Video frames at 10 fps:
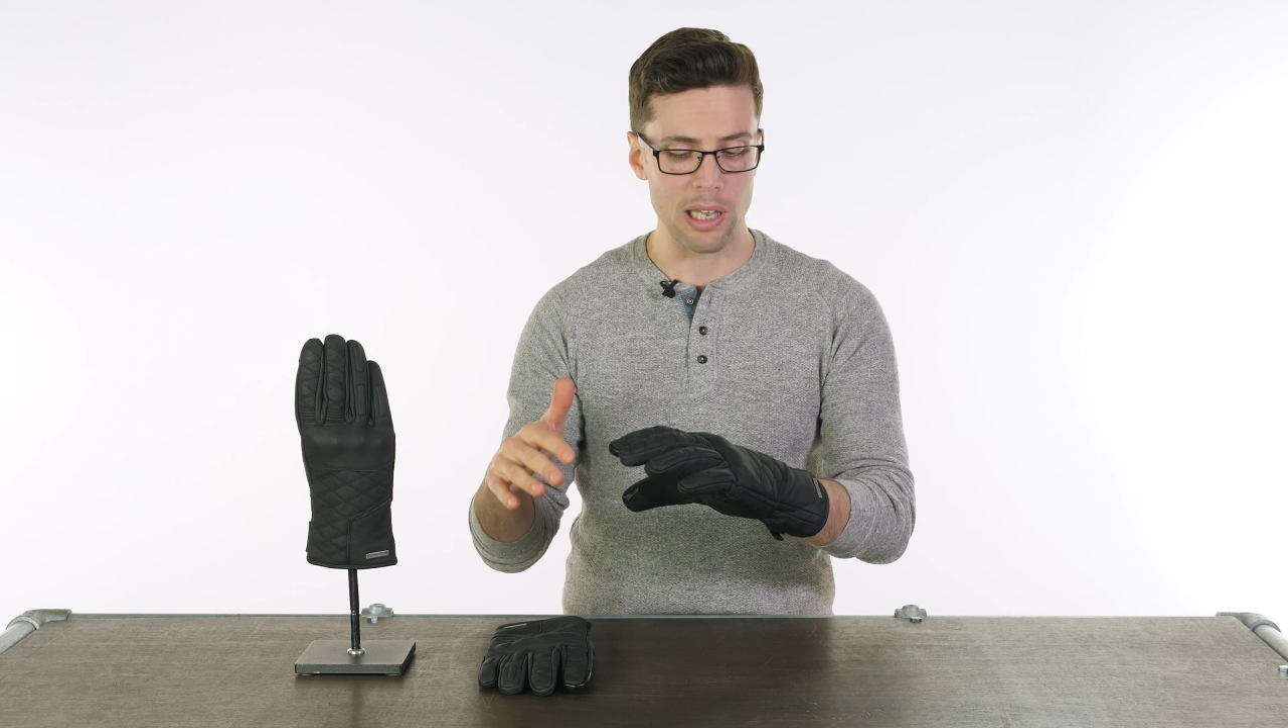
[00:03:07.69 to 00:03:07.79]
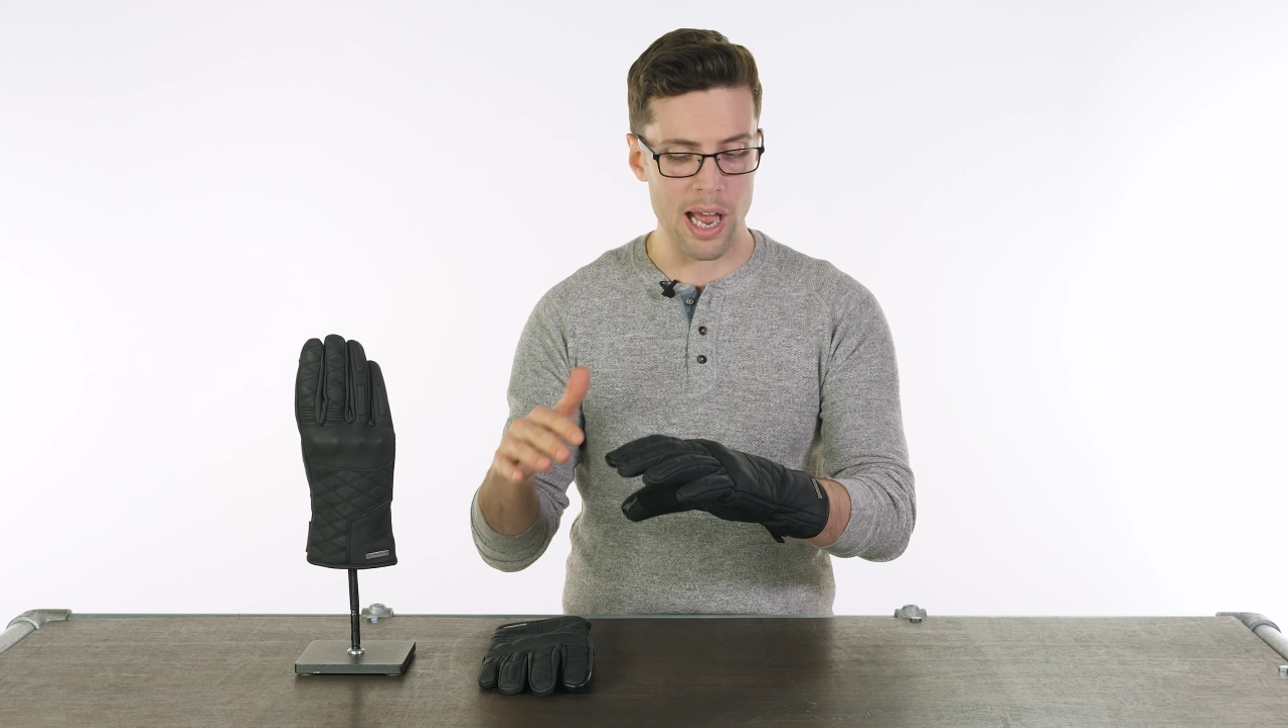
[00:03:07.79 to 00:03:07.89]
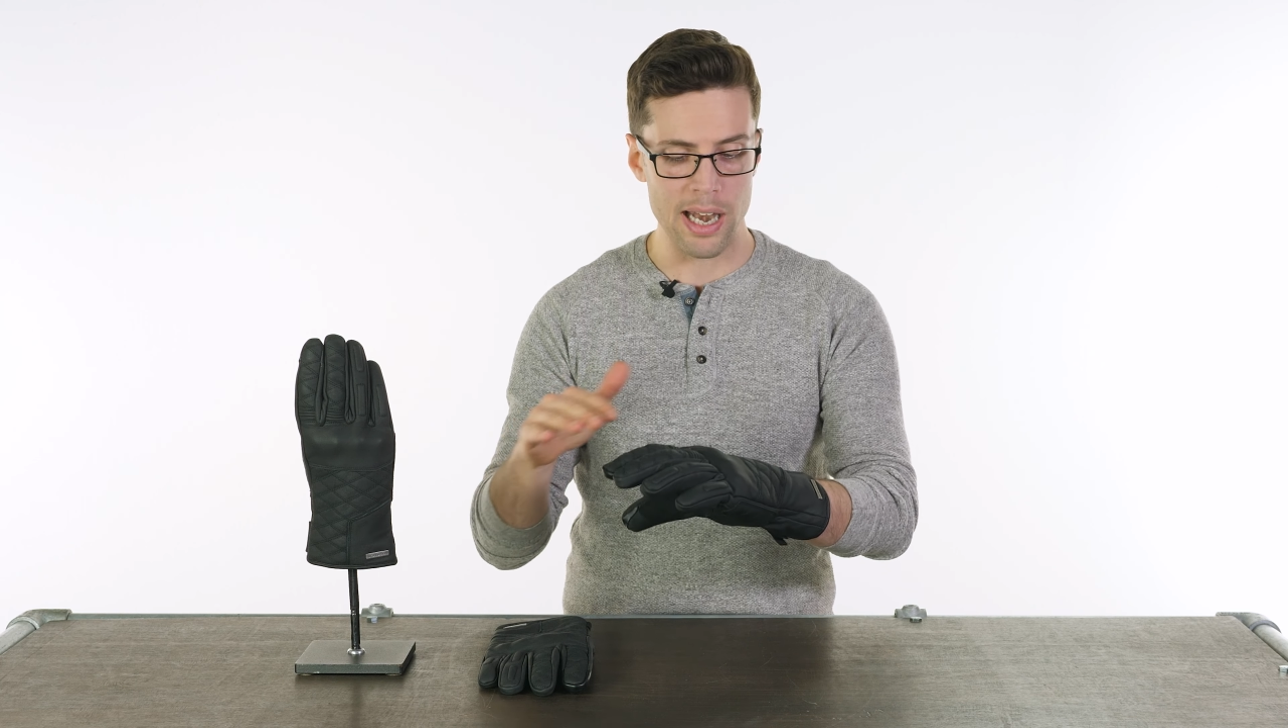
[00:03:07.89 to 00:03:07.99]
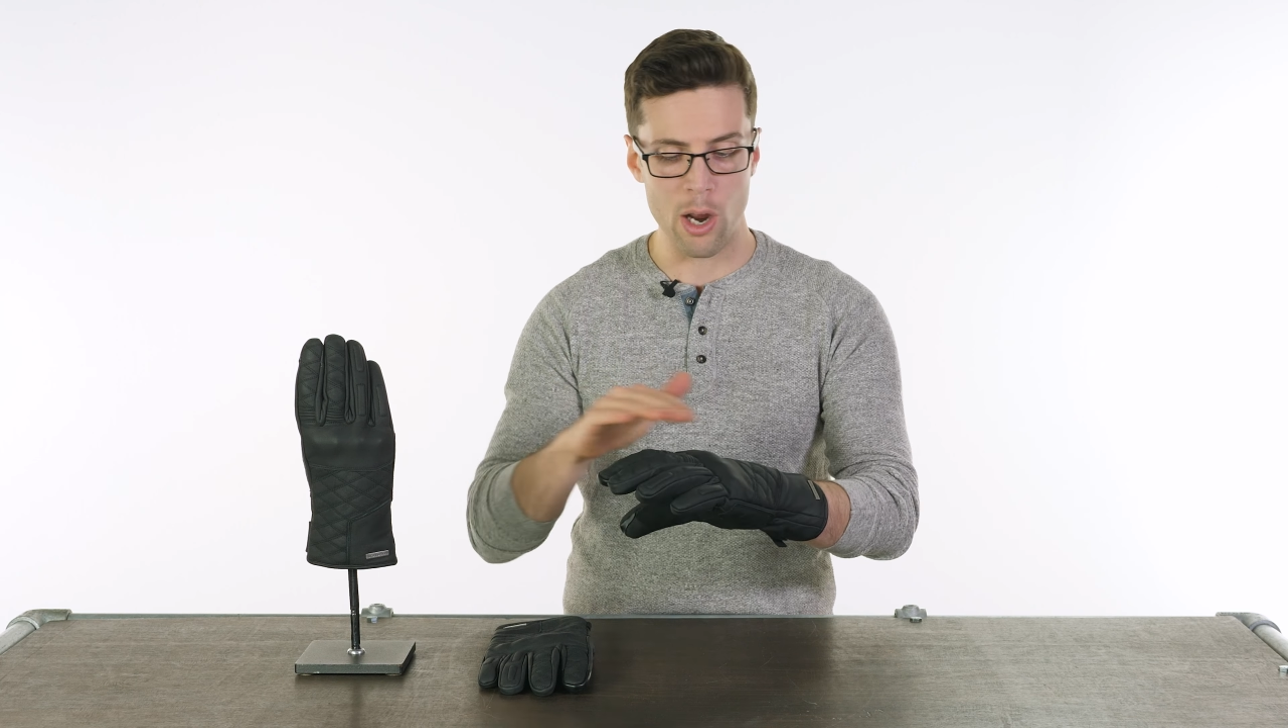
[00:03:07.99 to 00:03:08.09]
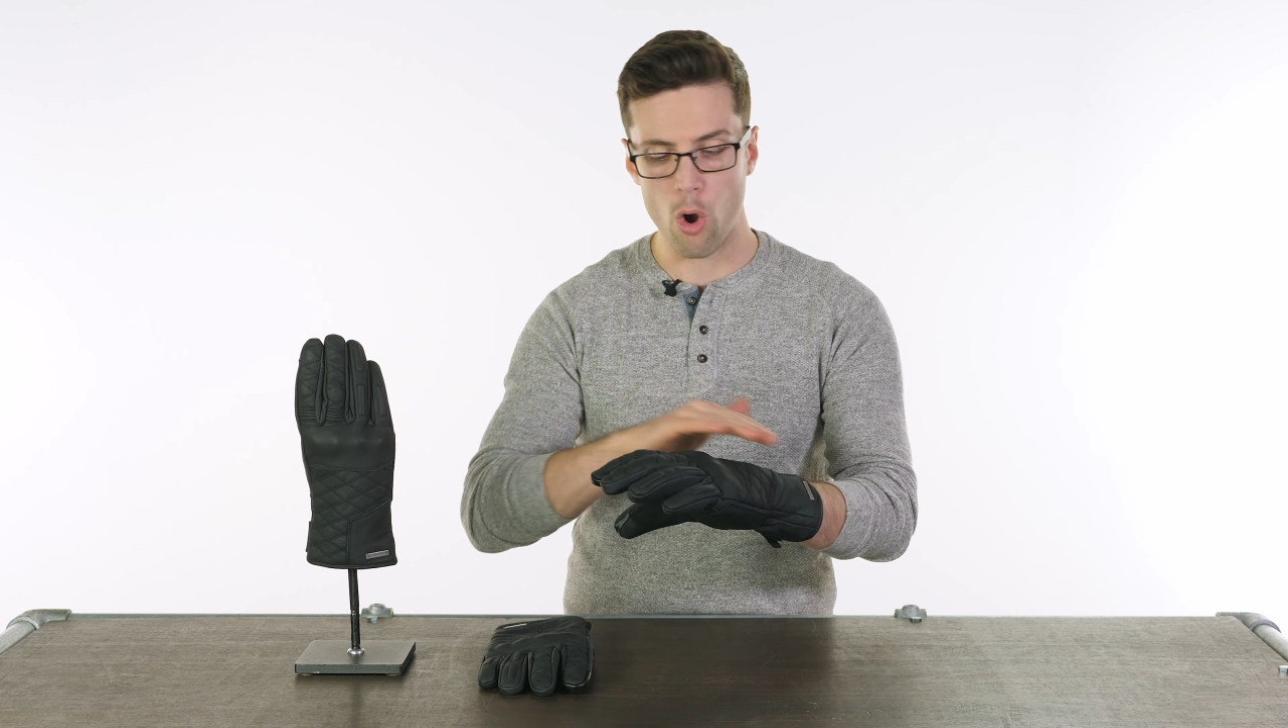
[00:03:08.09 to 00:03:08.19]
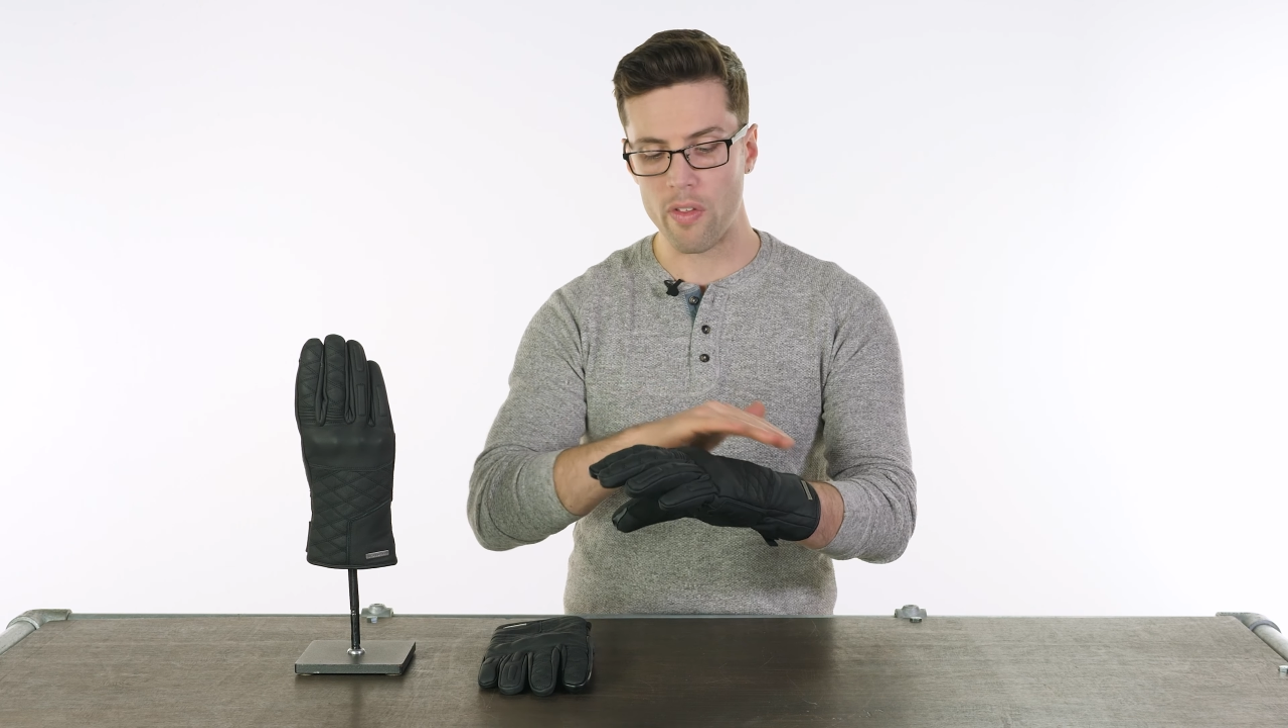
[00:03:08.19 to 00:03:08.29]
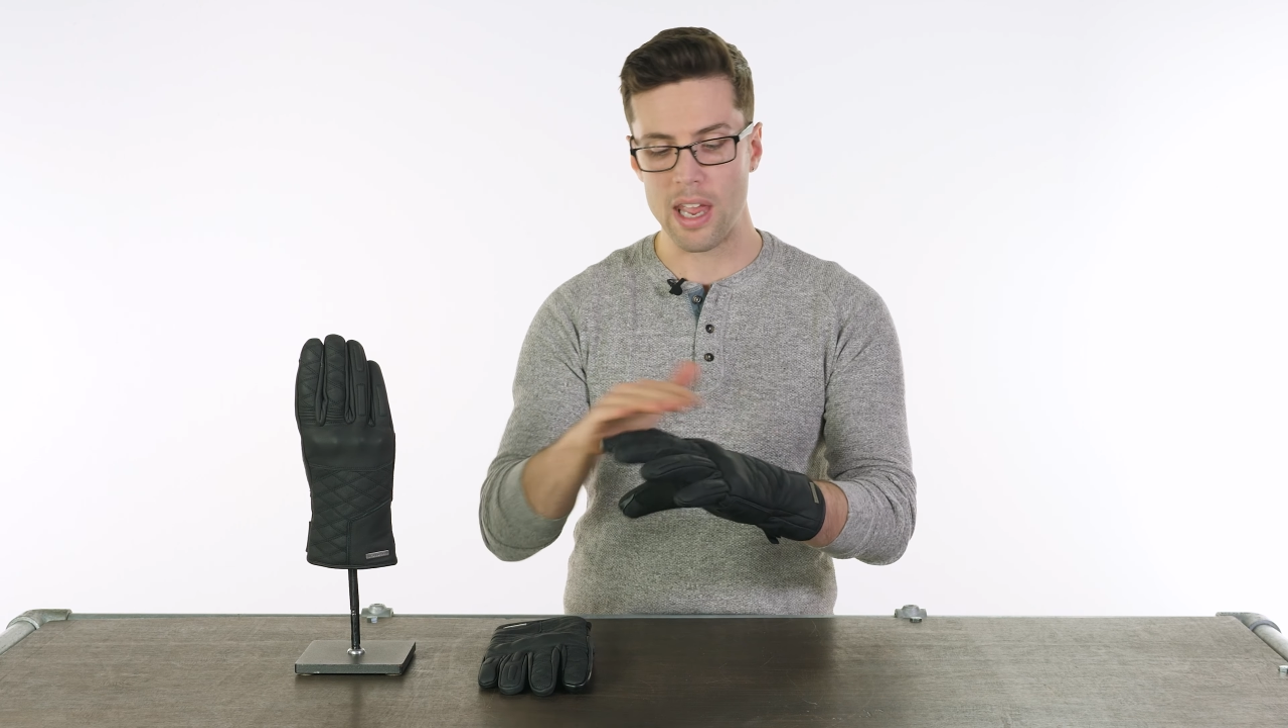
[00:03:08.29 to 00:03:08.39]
lining on